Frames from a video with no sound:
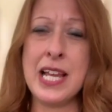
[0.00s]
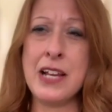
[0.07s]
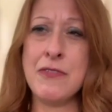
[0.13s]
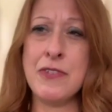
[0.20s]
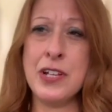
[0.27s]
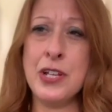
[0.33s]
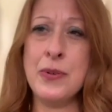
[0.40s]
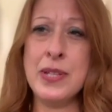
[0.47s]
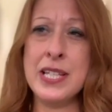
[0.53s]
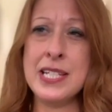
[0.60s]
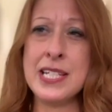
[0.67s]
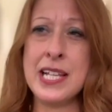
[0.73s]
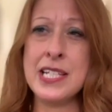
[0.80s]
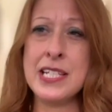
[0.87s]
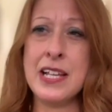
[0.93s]
like for you in the
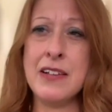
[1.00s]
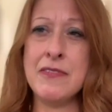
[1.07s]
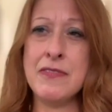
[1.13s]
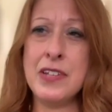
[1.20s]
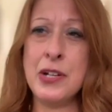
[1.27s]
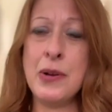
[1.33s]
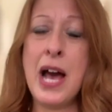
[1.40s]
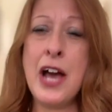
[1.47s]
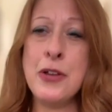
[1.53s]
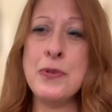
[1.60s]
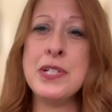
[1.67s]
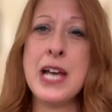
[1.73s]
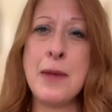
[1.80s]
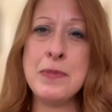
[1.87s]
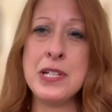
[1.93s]
sense of you know how
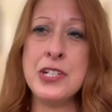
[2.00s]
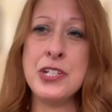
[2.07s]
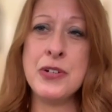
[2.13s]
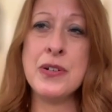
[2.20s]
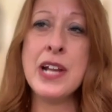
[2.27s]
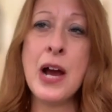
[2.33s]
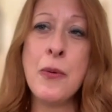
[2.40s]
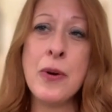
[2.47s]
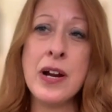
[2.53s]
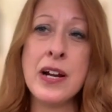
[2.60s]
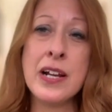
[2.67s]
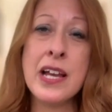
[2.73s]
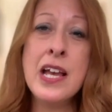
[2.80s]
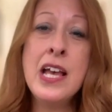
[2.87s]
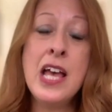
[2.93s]
you tapped into your
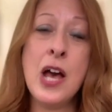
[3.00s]
network